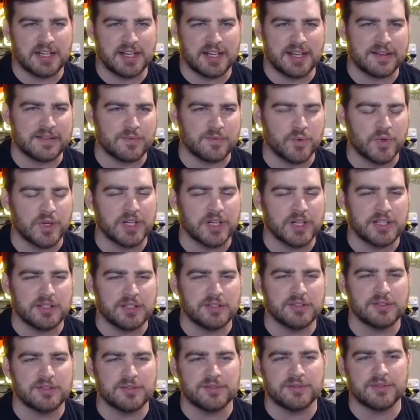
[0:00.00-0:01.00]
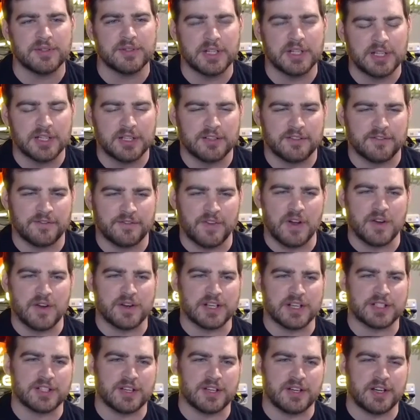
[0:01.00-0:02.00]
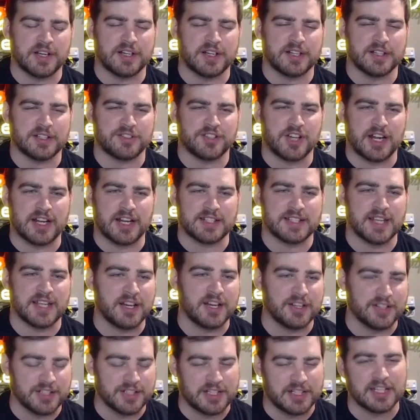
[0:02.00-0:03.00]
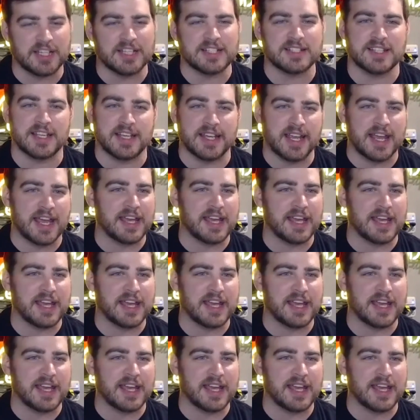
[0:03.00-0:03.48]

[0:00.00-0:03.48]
And what do you focus on to try to tell the kids like,